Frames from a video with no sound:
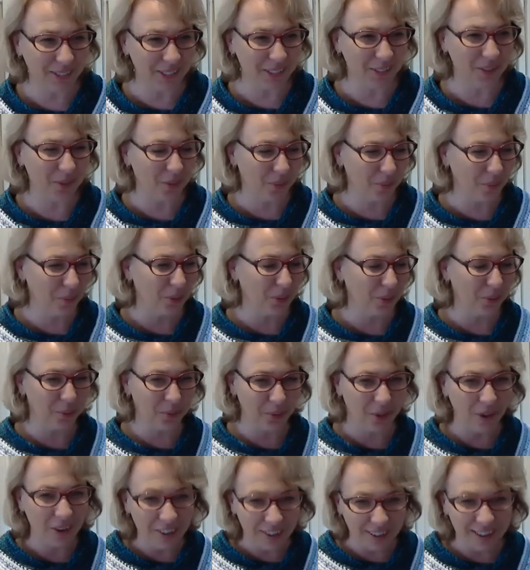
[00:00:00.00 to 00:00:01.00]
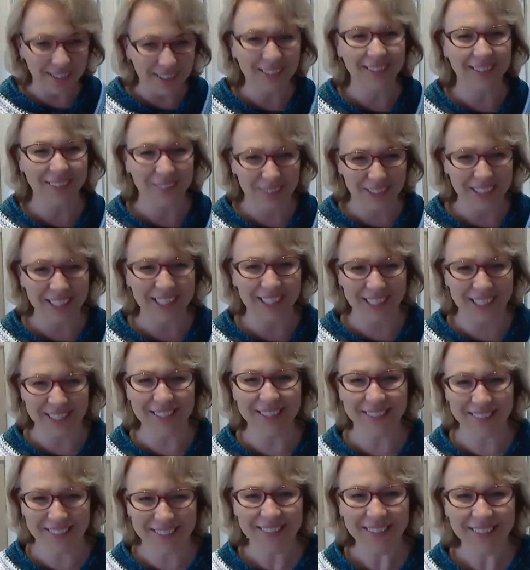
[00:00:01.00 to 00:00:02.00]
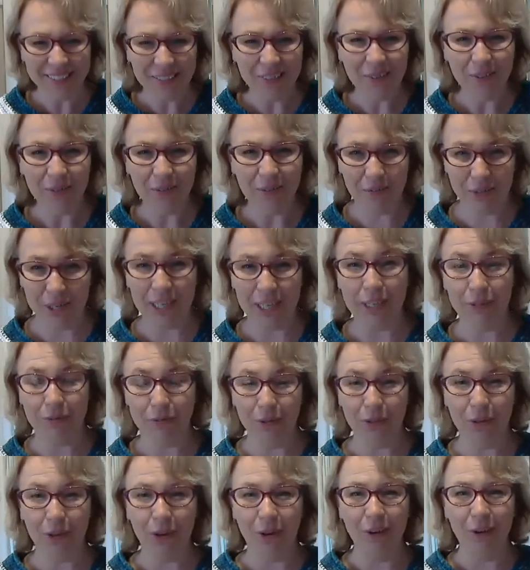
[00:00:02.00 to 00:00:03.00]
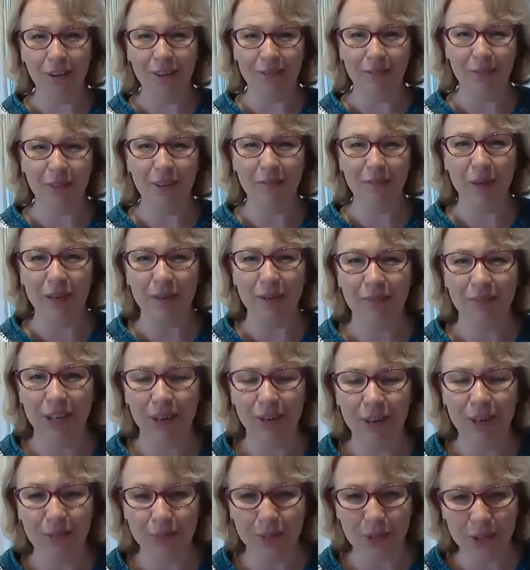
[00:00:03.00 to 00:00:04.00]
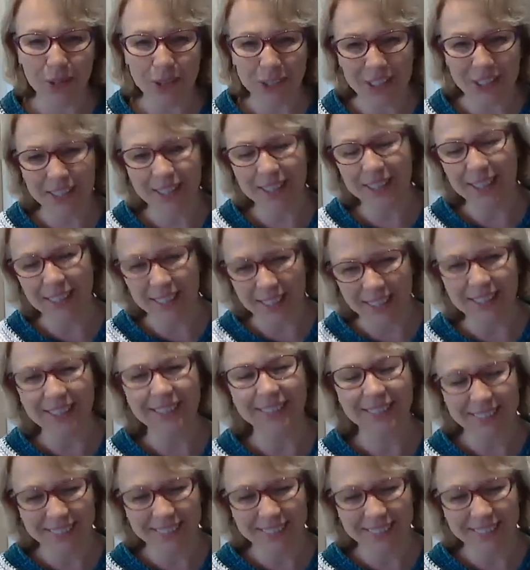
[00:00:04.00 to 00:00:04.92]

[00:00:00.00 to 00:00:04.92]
when you look worldwide. It really is really full on. We've been very fortunate here.